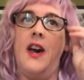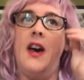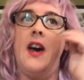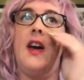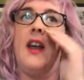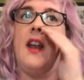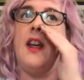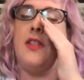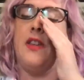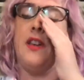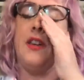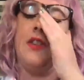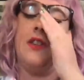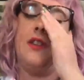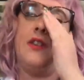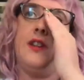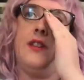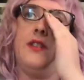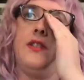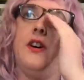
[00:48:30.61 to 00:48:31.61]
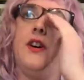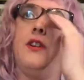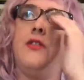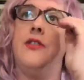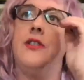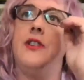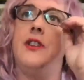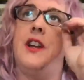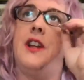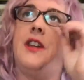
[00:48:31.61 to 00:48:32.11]
and I think that that's
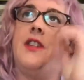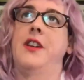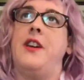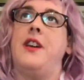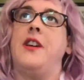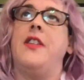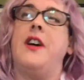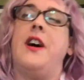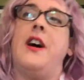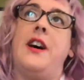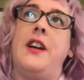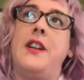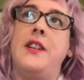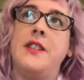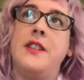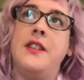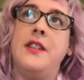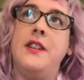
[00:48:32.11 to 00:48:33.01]
awful. And I think that